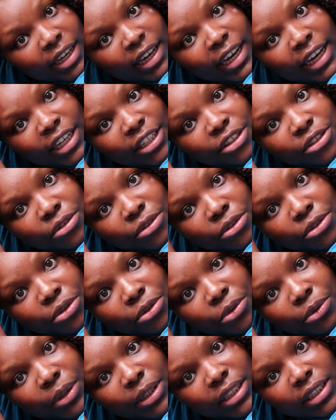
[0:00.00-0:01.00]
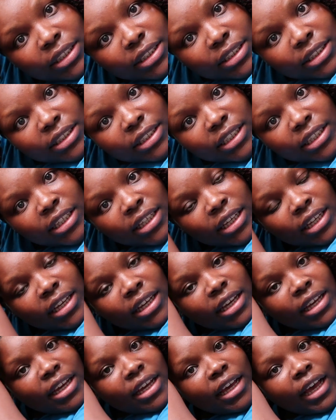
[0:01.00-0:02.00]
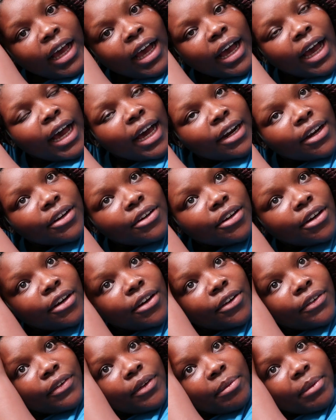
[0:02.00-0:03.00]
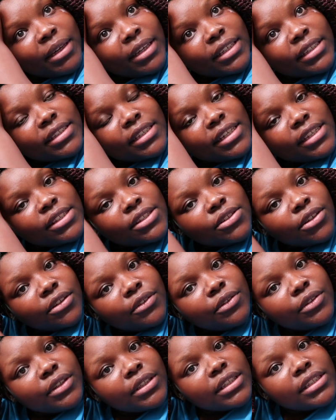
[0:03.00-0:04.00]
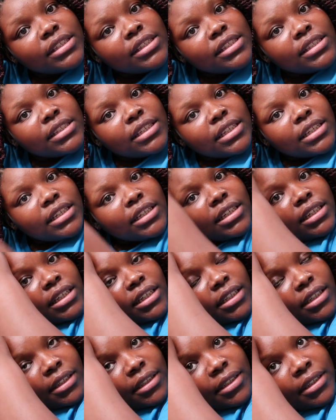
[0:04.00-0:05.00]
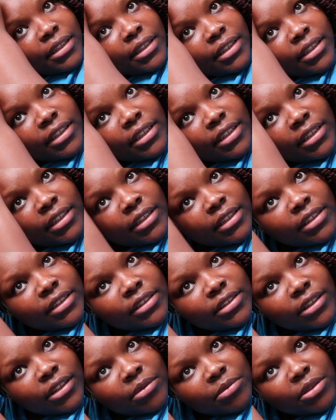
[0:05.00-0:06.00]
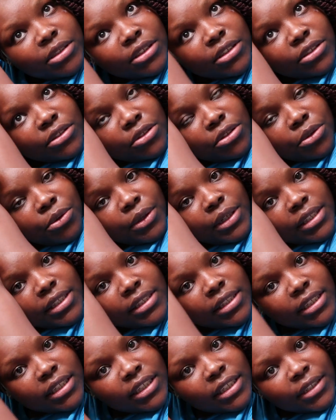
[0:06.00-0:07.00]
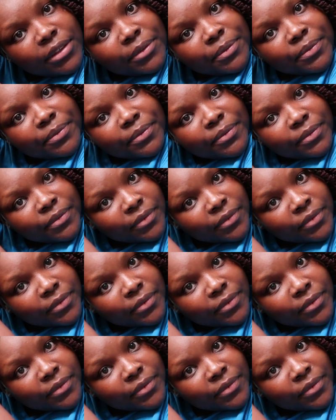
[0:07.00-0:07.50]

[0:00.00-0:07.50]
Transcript: as you twist. I don't know if it makes sense or if you can see. So I'm just twisting.